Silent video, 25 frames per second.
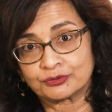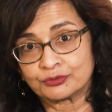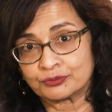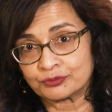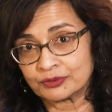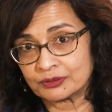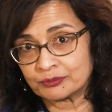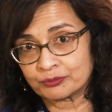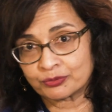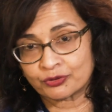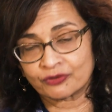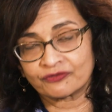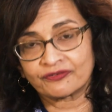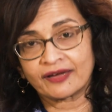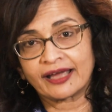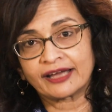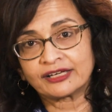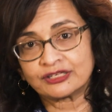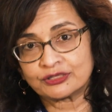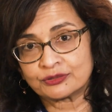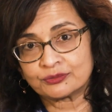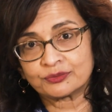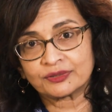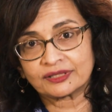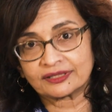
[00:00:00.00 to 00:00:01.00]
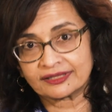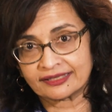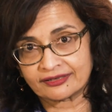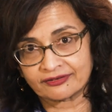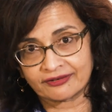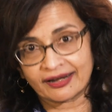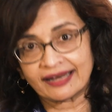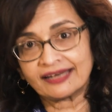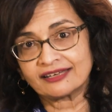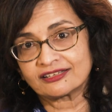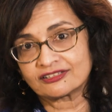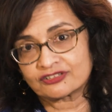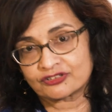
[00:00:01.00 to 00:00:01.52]
who will provide you with
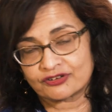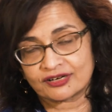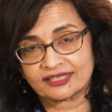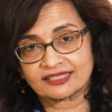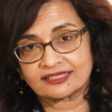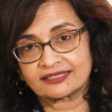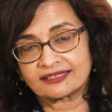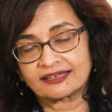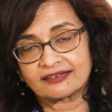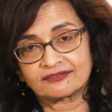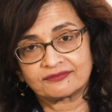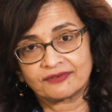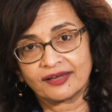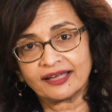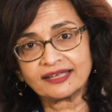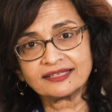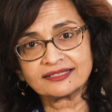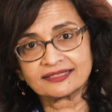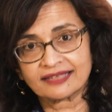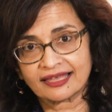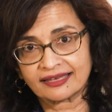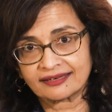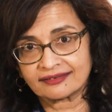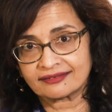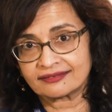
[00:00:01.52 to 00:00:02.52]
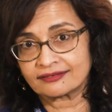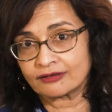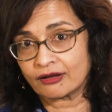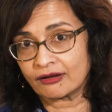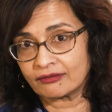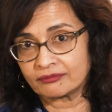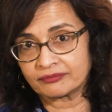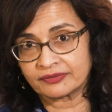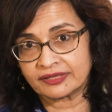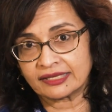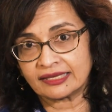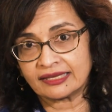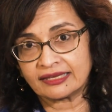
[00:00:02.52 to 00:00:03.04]
great trusted advice and
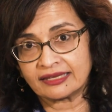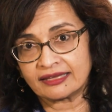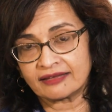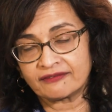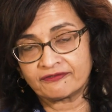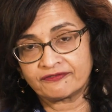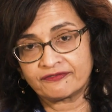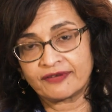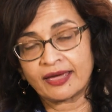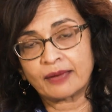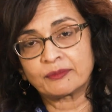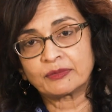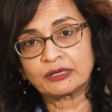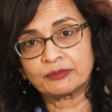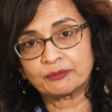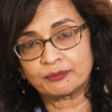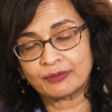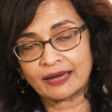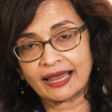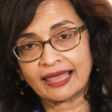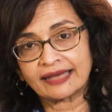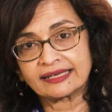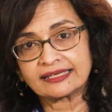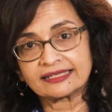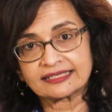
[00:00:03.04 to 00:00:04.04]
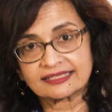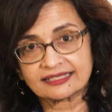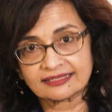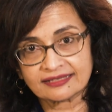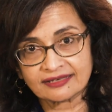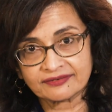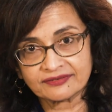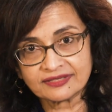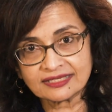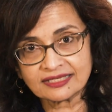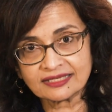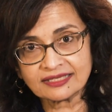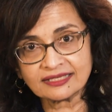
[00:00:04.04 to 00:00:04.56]
the family planning
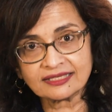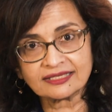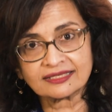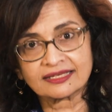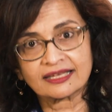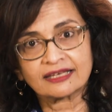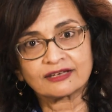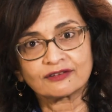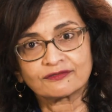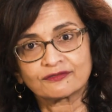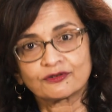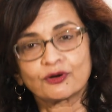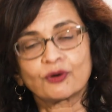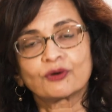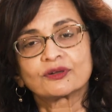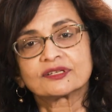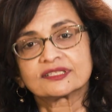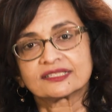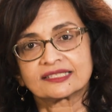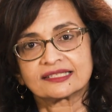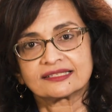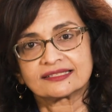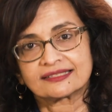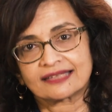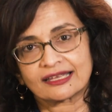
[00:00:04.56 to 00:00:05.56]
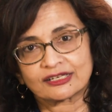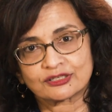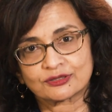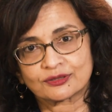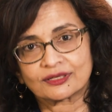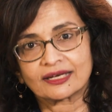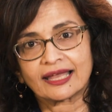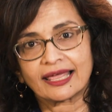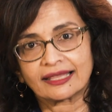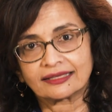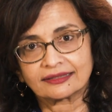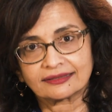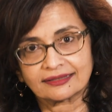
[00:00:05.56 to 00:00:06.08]
services, and of course the
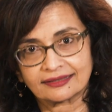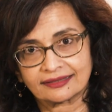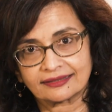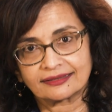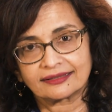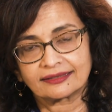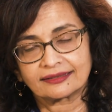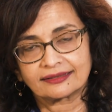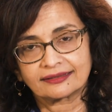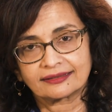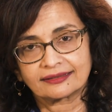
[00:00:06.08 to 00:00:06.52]
sexual health clinic.